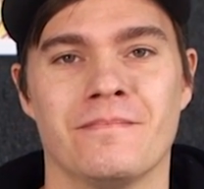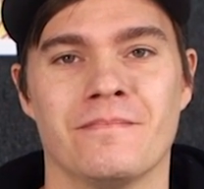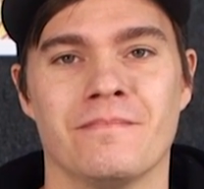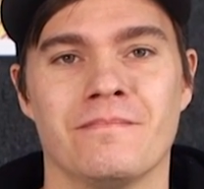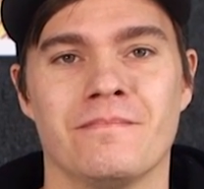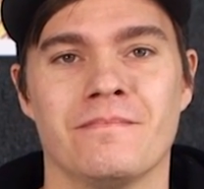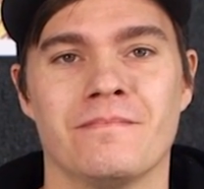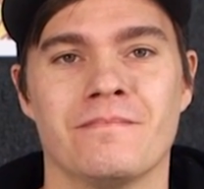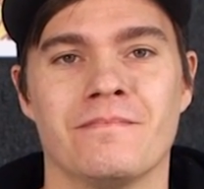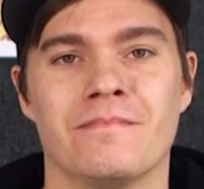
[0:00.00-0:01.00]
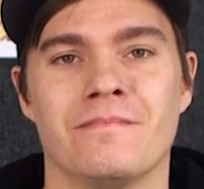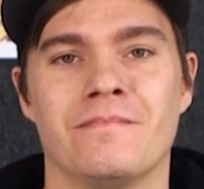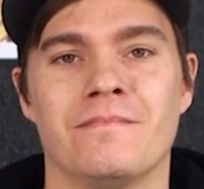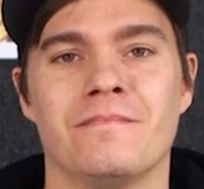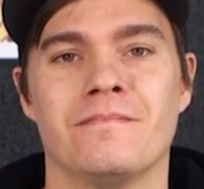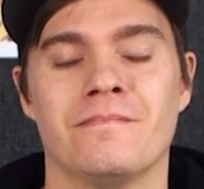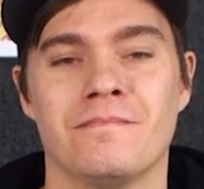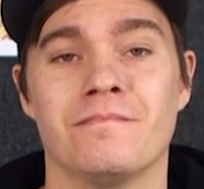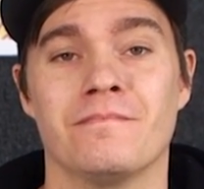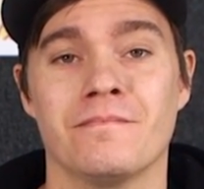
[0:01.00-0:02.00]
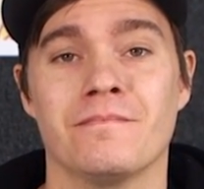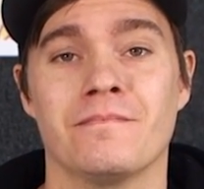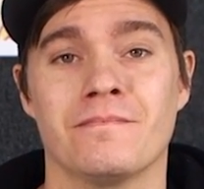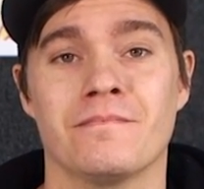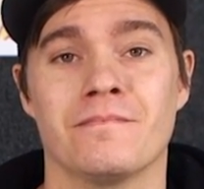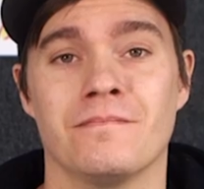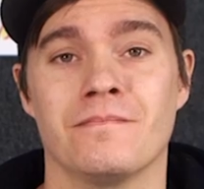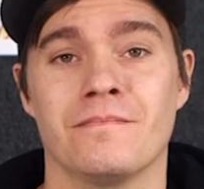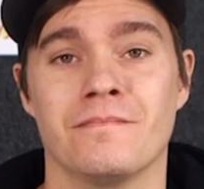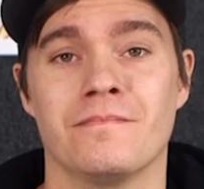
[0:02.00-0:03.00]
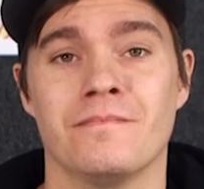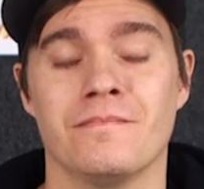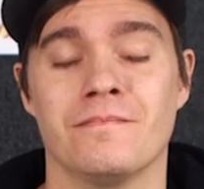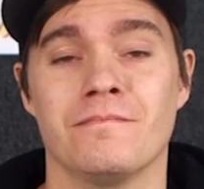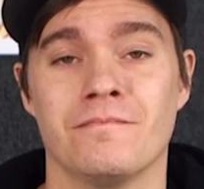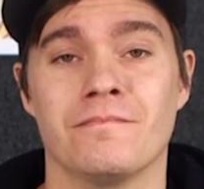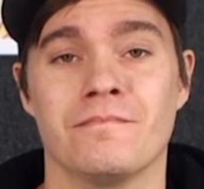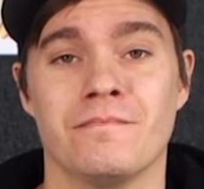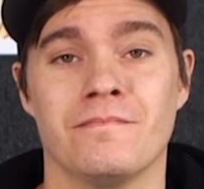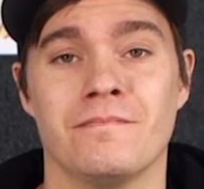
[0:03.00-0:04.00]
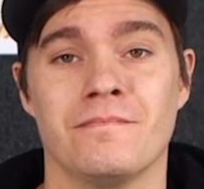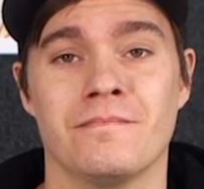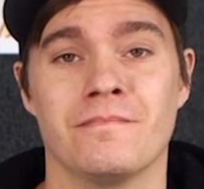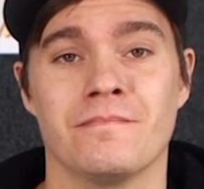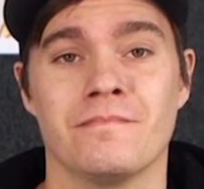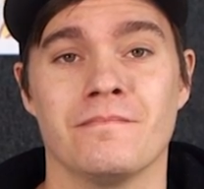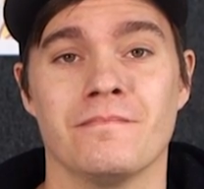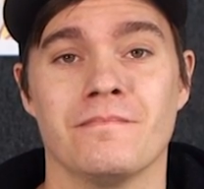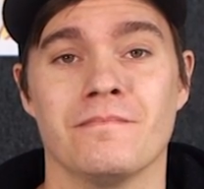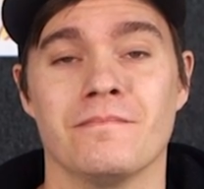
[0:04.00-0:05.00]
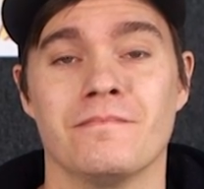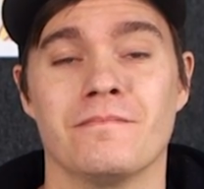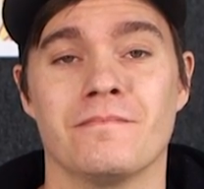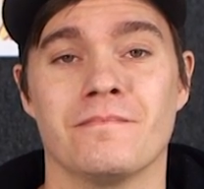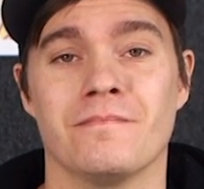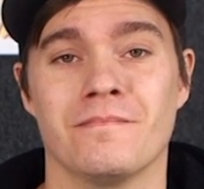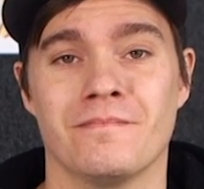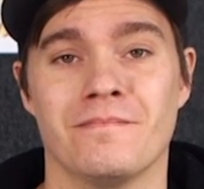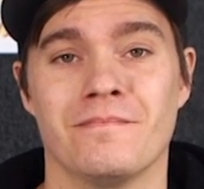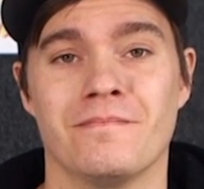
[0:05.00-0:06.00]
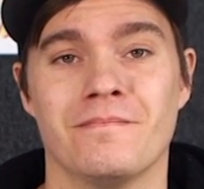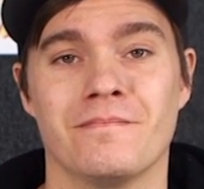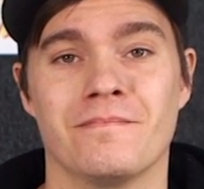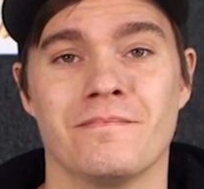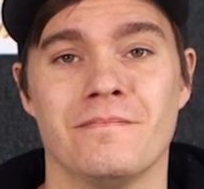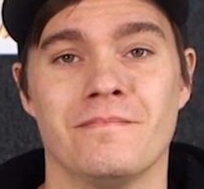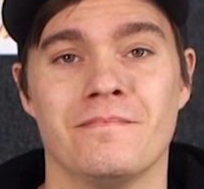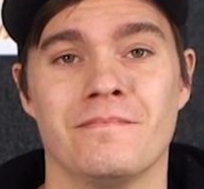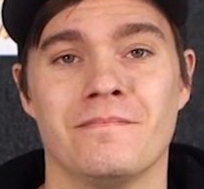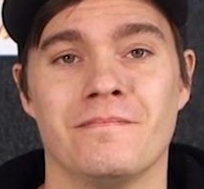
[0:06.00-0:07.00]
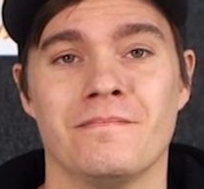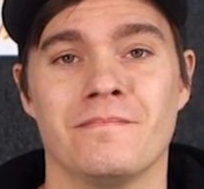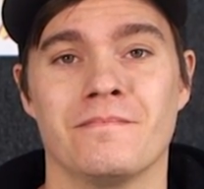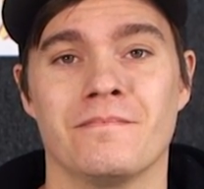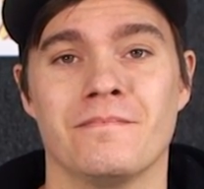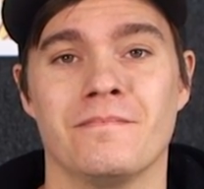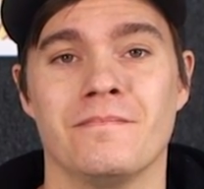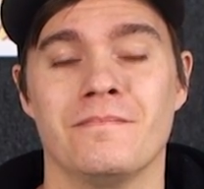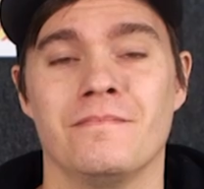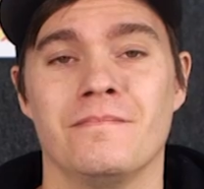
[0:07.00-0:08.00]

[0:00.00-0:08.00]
(not speaking)